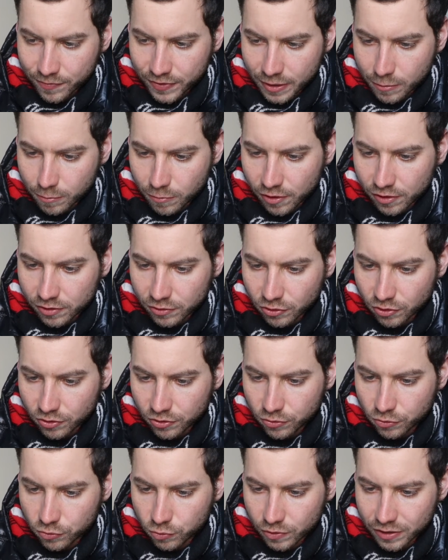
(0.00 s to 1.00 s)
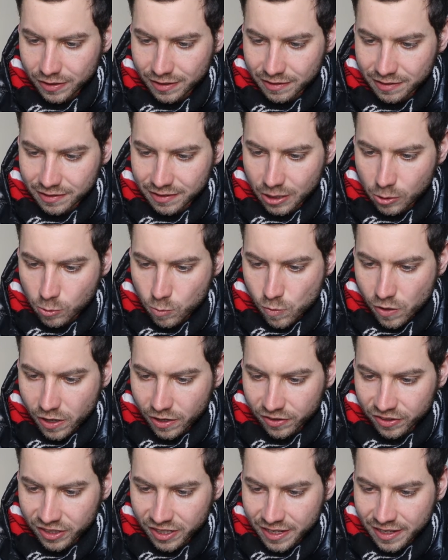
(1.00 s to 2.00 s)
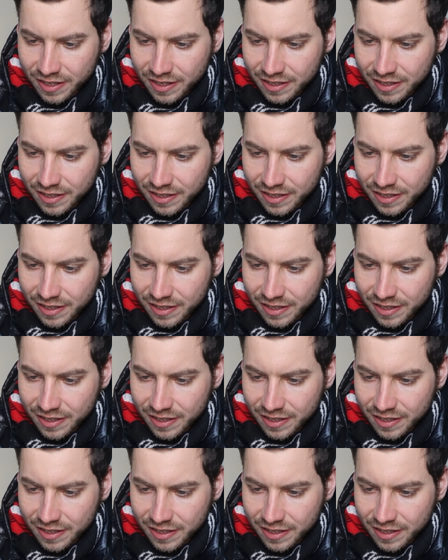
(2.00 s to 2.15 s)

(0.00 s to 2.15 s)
Among donors with the same wealth,